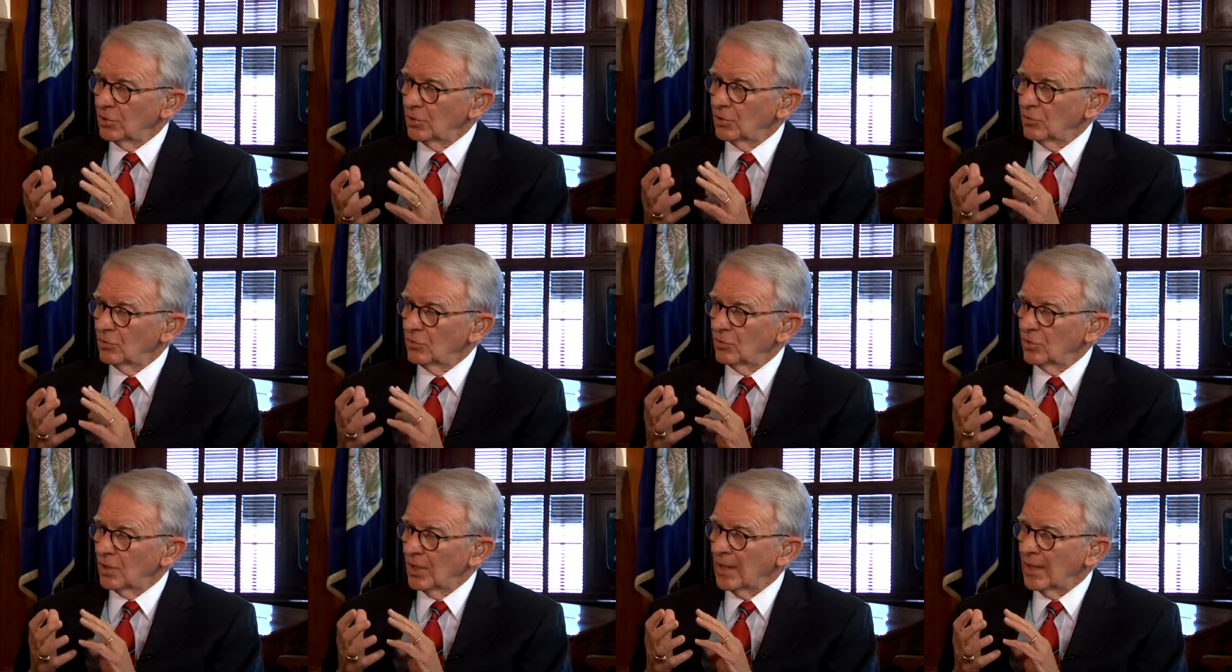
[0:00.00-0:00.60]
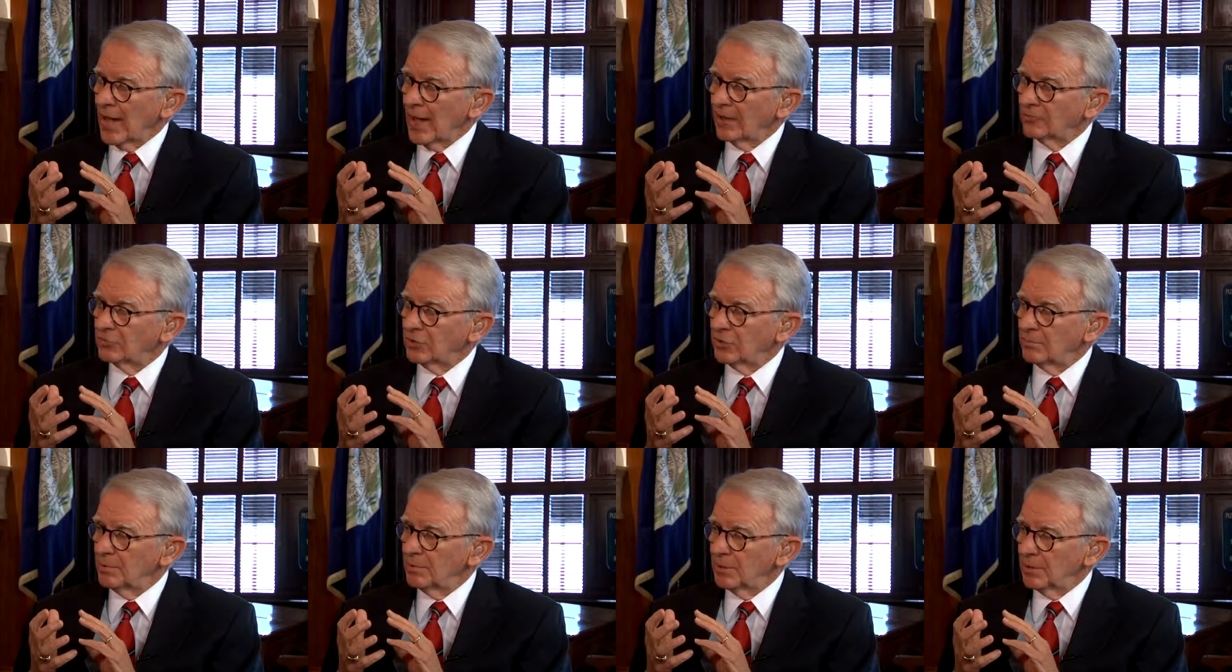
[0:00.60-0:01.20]
it has
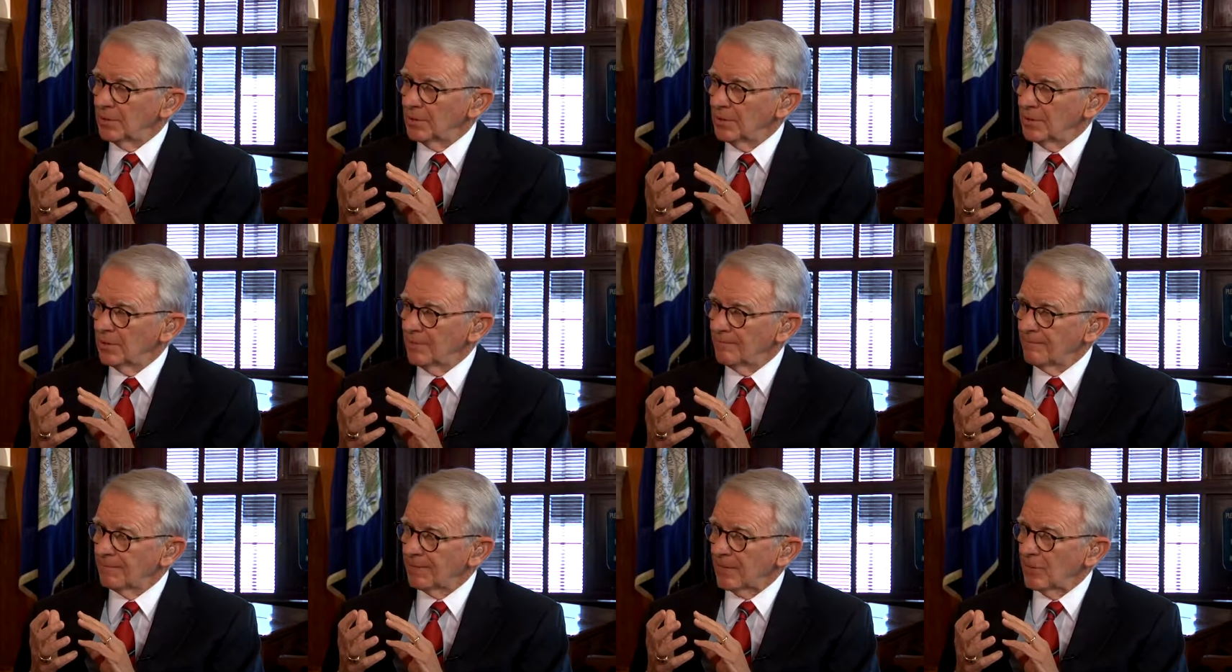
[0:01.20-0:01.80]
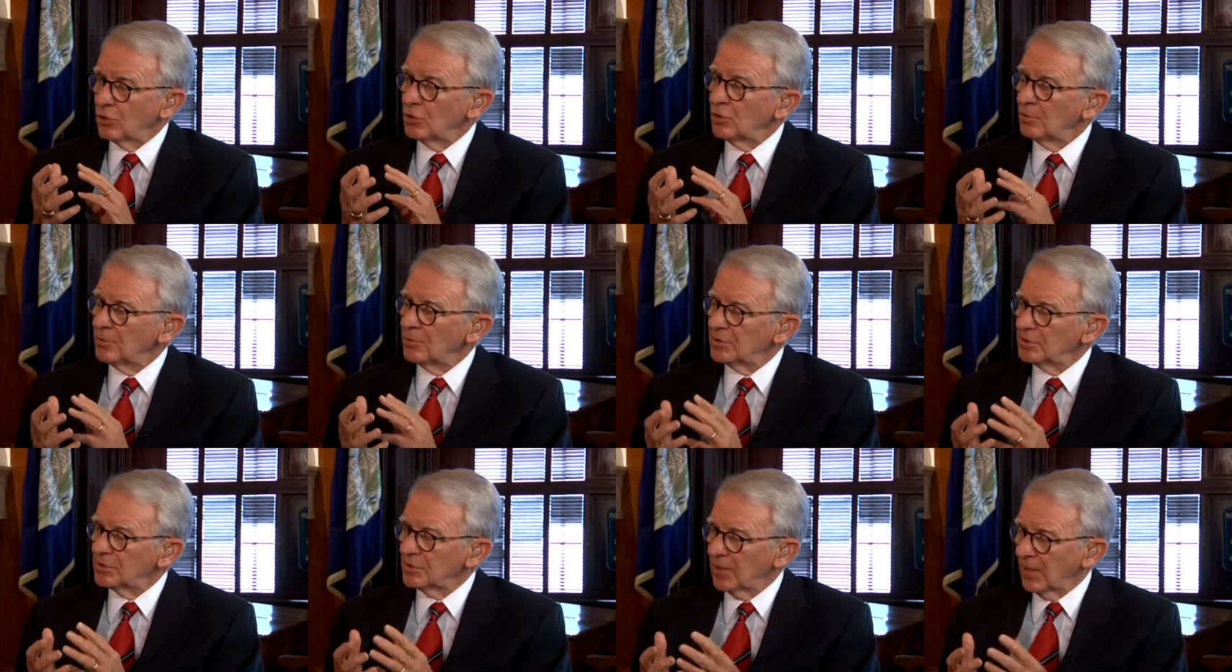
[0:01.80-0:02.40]
to be
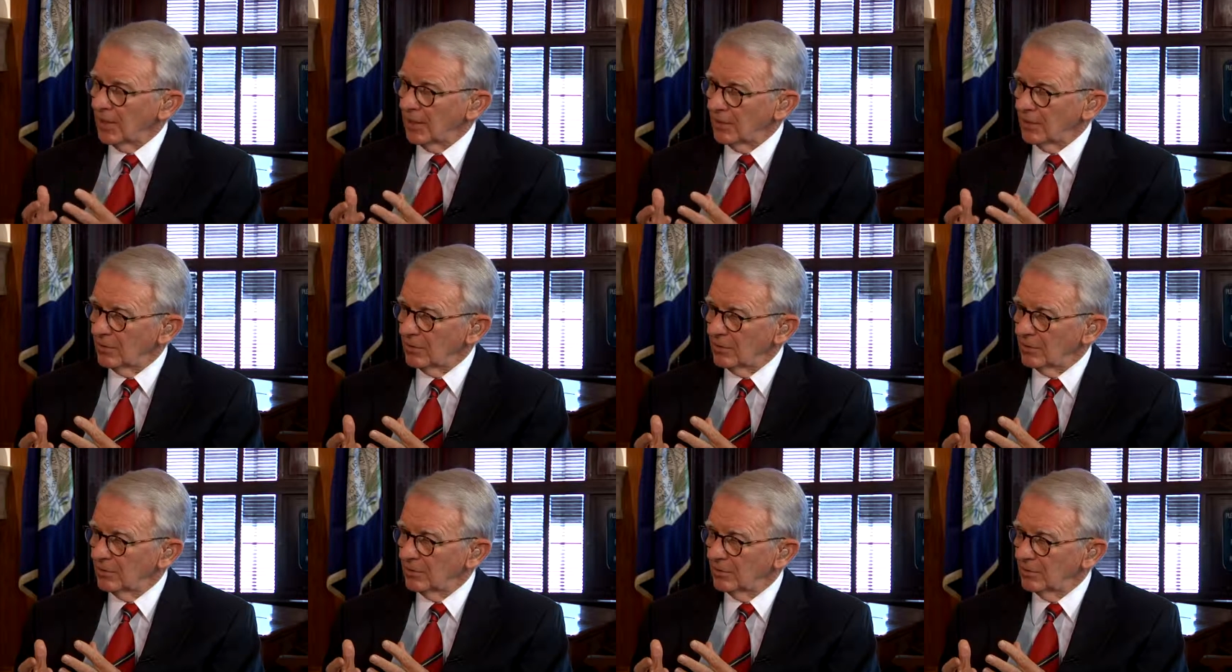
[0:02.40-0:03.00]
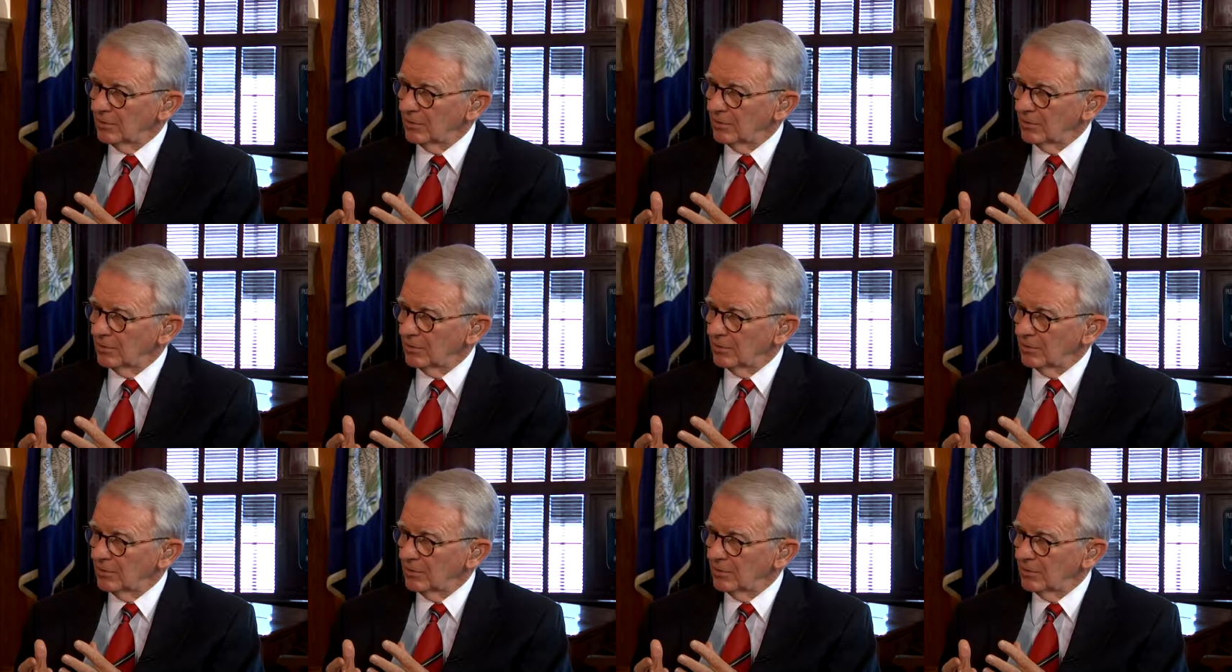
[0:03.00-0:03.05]
human scale.